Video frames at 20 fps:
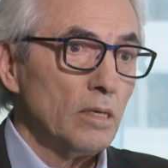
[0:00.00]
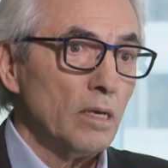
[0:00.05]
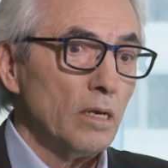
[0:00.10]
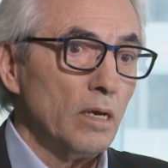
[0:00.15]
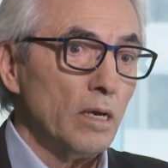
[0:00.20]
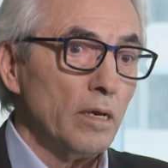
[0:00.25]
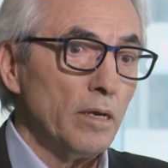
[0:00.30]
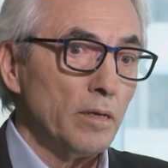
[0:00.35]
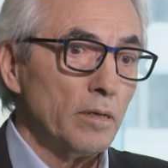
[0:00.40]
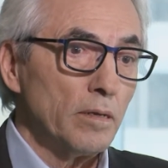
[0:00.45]

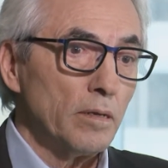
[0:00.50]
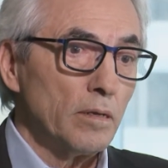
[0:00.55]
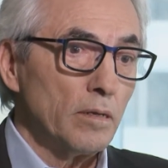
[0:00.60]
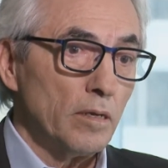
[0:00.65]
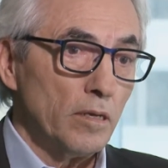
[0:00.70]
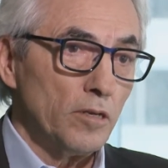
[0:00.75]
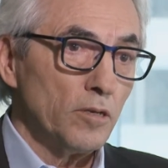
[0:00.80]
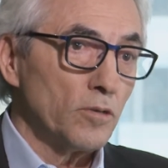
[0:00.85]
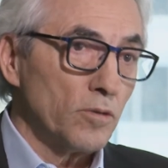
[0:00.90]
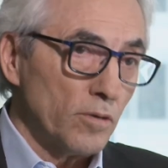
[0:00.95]
and
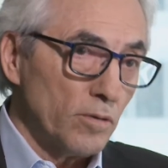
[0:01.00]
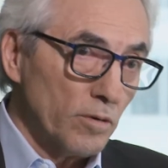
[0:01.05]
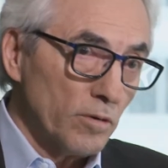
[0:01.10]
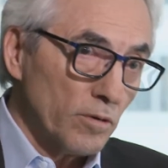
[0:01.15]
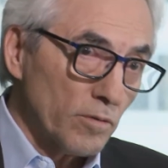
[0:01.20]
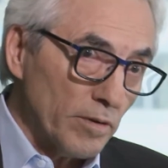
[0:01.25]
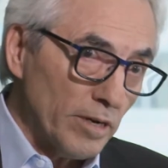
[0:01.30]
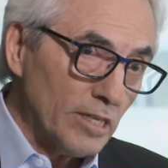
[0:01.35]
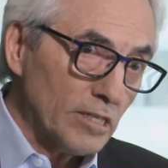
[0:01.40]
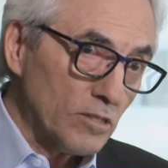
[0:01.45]
in turn
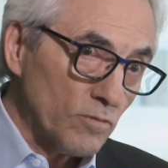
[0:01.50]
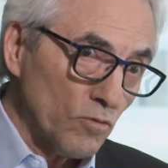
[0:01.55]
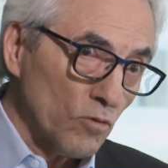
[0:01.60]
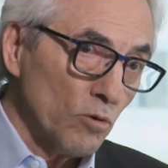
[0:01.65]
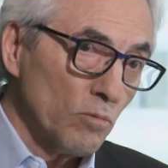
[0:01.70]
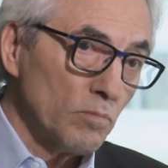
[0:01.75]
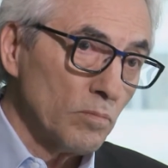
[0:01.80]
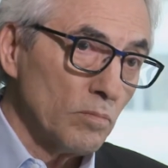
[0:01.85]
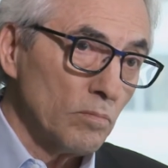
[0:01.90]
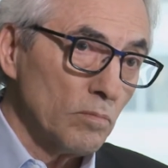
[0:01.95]

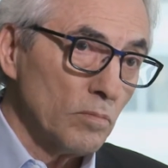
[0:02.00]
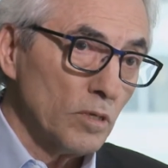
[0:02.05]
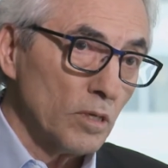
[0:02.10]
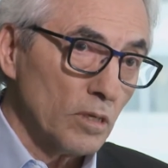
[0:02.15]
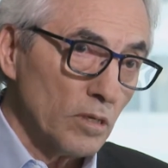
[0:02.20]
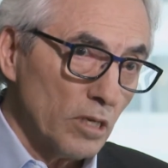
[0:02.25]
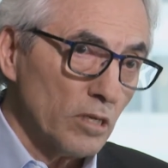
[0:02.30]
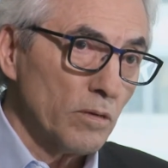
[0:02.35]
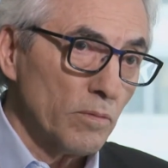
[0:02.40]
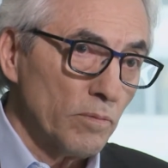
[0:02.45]
transform the
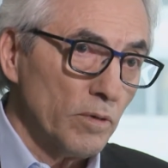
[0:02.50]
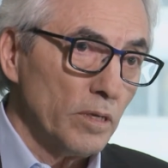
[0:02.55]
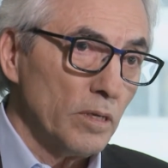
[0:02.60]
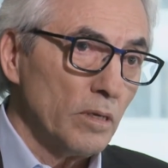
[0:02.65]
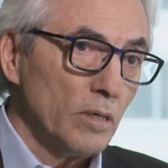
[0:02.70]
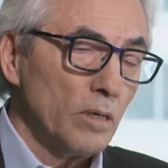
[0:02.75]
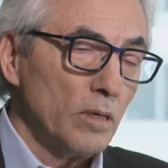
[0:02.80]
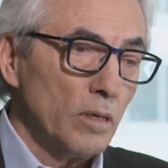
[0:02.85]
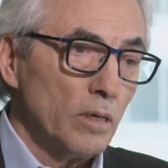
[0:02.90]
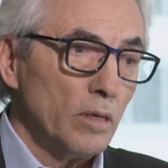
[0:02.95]
country
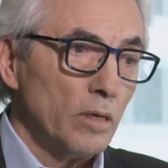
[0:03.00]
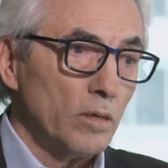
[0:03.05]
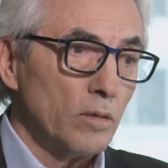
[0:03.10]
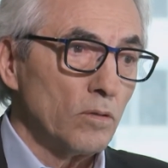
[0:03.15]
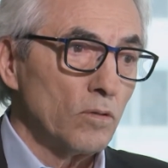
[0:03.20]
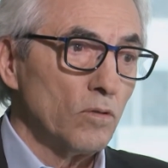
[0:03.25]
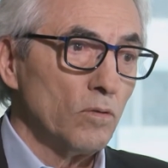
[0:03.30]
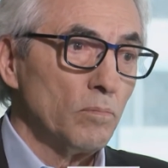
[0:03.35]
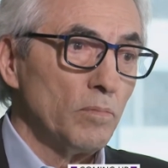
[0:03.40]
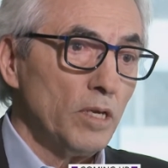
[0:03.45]

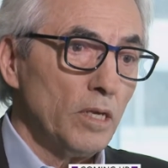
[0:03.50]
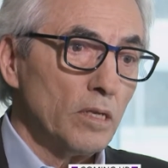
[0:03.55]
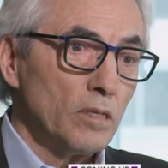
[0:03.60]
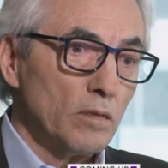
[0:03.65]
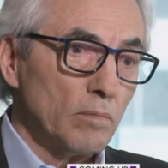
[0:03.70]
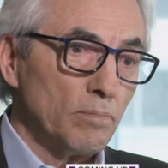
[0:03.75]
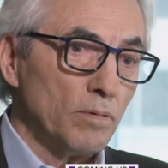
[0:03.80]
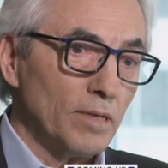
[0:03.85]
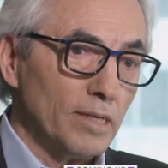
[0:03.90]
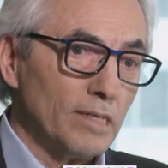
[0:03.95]
into being
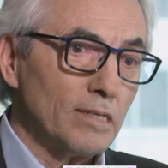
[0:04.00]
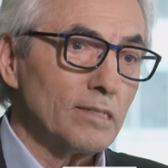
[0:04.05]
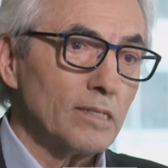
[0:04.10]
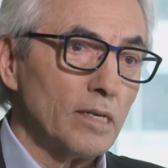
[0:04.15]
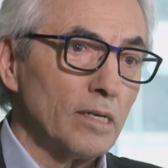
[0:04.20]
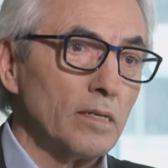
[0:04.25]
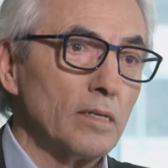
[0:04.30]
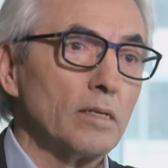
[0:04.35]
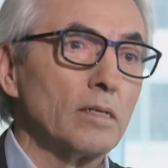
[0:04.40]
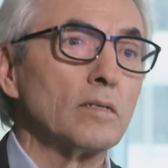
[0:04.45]
the place
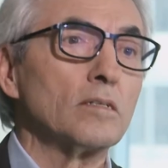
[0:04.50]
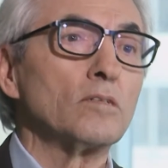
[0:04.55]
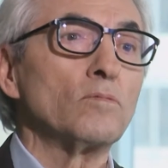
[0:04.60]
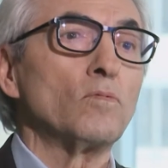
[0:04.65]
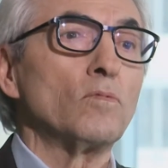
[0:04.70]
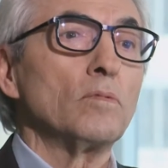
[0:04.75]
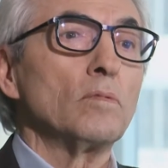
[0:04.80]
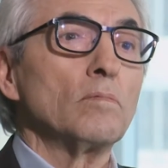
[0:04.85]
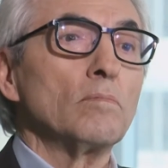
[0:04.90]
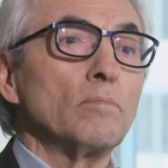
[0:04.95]
that it
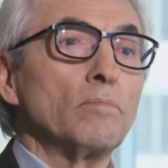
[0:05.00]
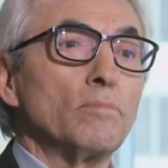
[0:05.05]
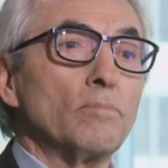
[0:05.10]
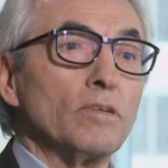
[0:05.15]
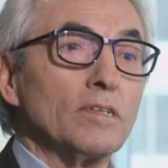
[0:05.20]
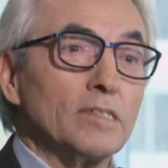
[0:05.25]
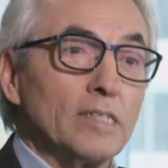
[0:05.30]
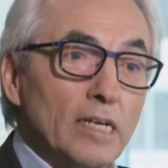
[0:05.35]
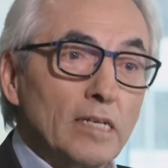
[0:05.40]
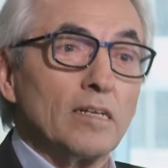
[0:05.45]

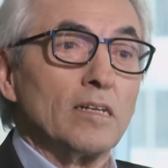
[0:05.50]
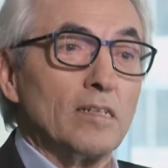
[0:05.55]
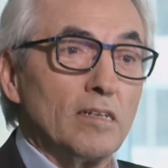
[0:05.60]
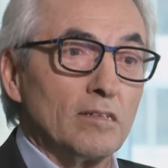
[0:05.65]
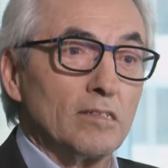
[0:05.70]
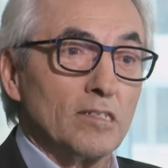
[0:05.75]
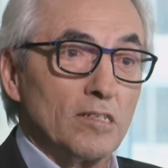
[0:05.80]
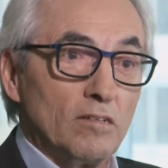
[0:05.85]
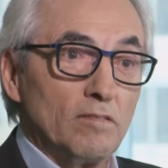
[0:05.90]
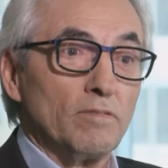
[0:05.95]
presented
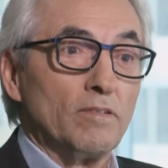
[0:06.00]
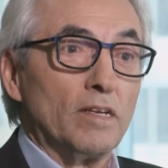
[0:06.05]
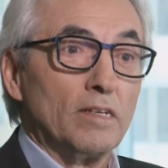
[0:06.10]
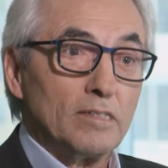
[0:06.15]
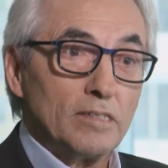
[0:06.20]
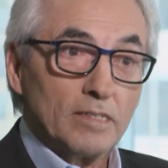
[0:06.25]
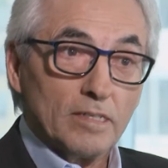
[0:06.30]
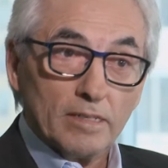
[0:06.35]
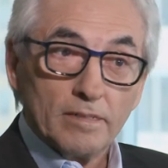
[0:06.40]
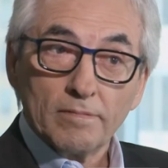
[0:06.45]
itself
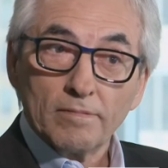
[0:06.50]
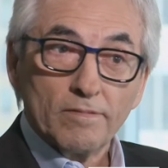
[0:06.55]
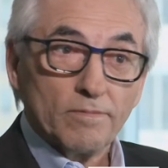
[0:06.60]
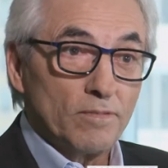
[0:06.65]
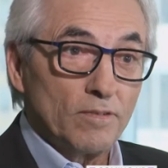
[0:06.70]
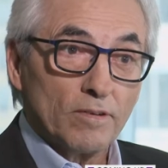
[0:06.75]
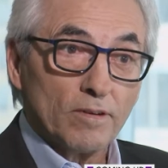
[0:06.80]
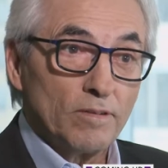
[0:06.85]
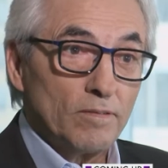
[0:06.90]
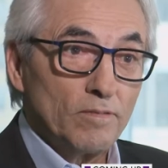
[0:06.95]
as in,
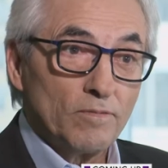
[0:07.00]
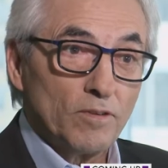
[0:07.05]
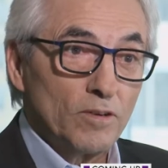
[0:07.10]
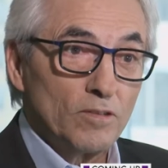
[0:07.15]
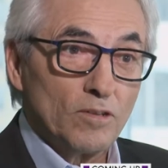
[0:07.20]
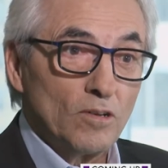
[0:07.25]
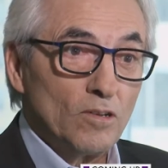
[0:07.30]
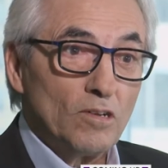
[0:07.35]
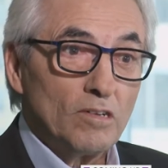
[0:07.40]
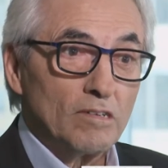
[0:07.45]
for, for
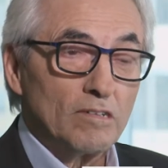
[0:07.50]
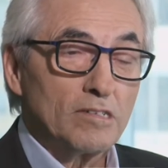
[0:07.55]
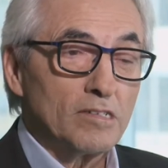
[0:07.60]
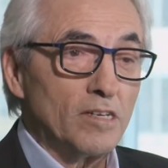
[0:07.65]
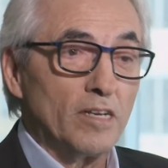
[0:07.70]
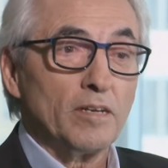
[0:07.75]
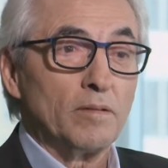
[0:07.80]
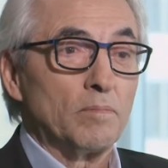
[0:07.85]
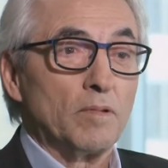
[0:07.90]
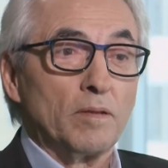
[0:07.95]
the longest
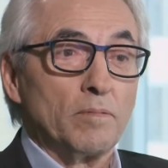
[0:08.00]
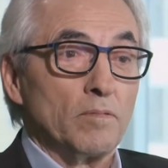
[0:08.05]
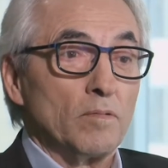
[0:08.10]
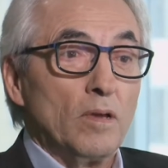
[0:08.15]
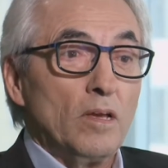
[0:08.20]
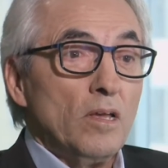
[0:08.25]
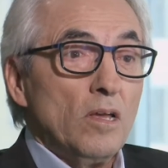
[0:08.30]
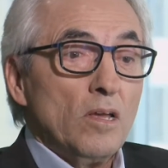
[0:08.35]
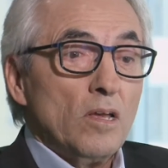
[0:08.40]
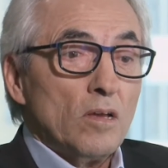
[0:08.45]
time. And
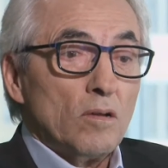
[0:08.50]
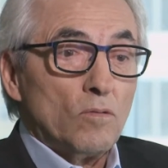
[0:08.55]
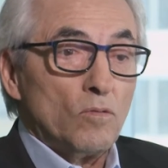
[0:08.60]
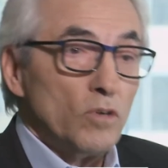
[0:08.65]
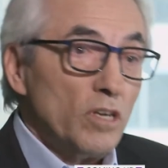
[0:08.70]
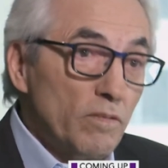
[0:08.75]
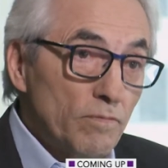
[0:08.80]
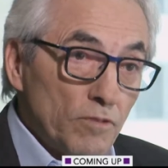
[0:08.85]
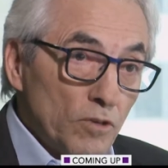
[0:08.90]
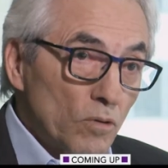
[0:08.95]

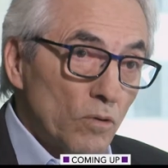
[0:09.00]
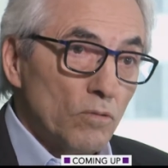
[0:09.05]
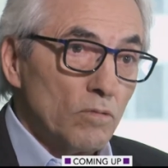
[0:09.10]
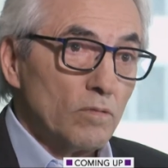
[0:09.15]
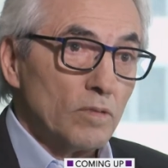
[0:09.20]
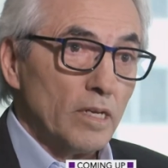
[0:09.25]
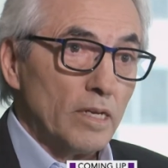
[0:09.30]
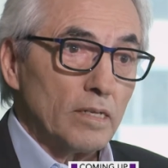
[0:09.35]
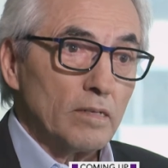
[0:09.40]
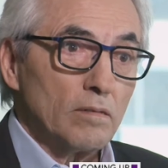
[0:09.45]
we've
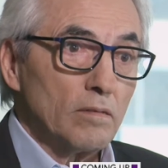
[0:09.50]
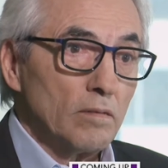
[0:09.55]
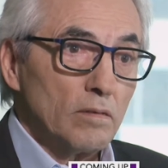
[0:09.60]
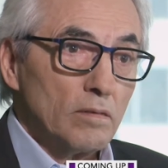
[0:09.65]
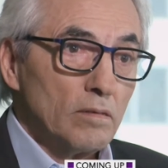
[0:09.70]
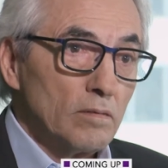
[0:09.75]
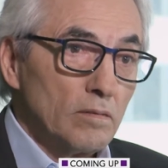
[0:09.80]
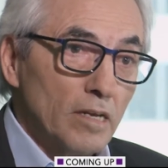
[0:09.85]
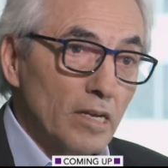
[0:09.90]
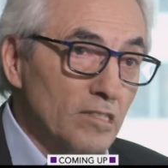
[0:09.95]
known that
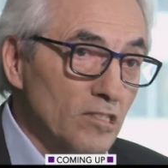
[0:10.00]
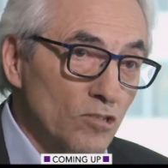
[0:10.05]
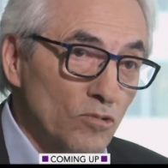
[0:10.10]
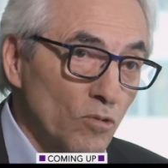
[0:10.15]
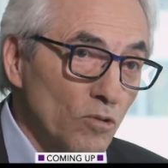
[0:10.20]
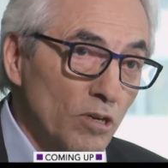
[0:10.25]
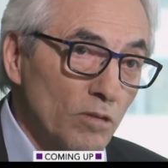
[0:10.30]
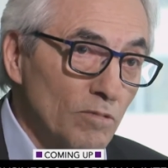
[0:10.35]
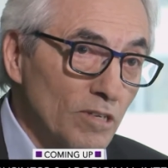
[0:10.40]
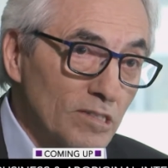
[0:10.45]
that
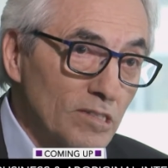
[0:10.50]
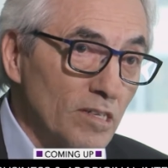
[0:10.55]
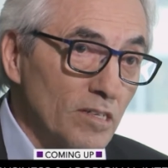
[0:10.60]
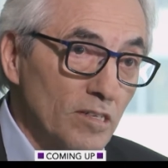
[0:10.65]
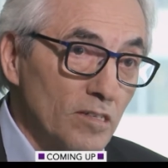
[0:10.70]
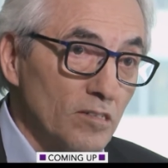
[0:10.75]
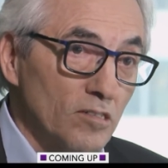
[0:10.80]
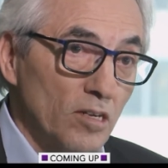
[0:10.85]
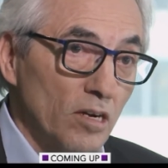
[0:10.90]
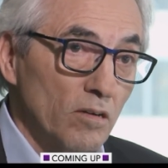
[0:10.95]
story wasn't
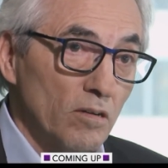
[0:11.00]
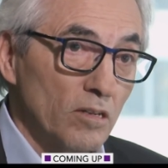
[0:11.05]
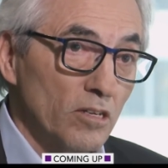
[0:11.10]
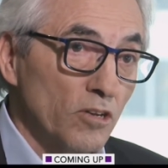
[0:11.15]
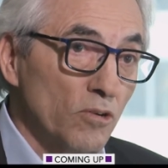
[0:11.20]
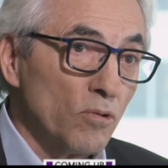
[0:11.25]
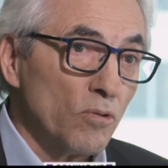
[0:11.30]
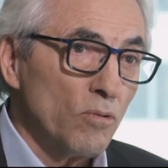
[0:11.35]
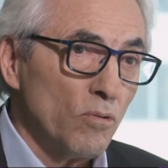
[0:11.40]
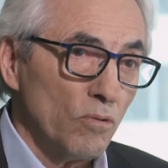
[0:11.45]
entirely
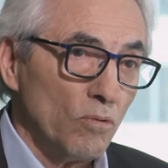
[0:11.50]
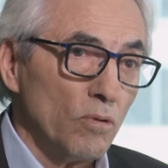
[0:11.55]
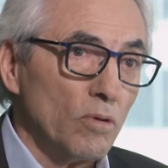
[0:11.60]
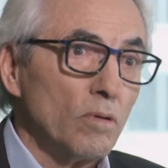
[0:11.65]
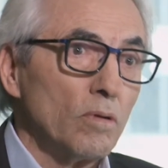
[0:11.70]
true.